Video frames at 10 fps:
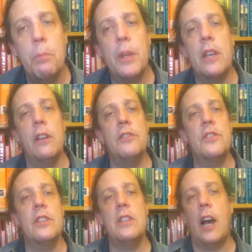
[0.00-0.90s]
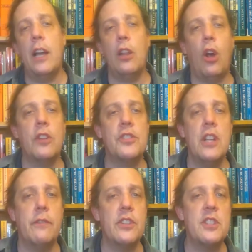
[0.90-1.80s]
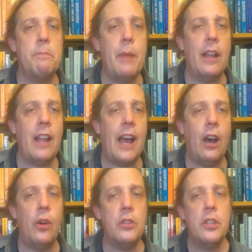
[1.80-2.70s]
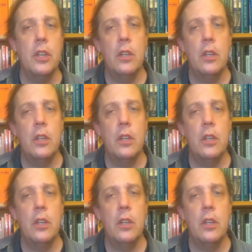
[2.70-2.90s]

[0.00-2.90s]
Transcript: because the dialogues never spell out